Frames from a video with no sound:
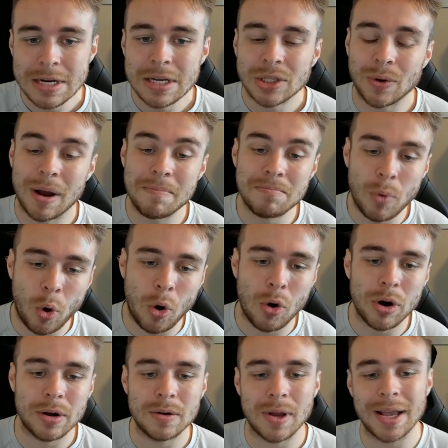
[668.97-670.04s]
So I'm
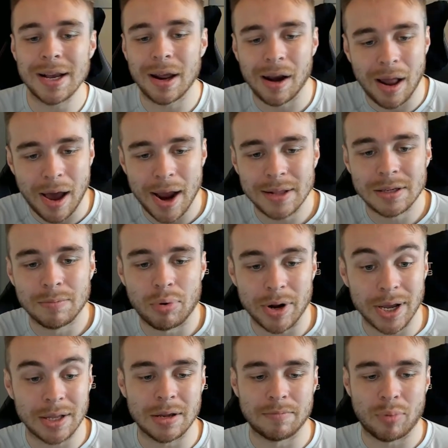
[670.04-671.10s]
more inclined to bring
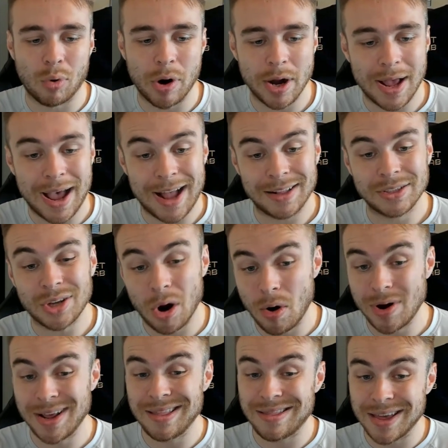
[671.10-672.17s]
in De Bruyne and
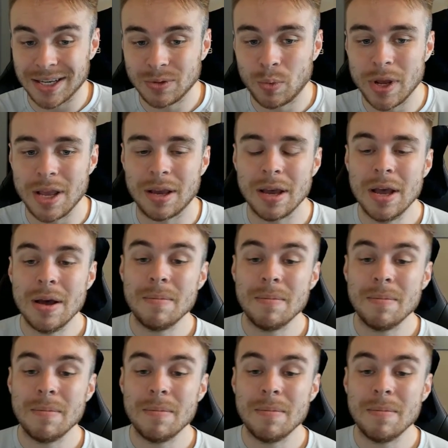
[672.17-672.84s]
Tony this week,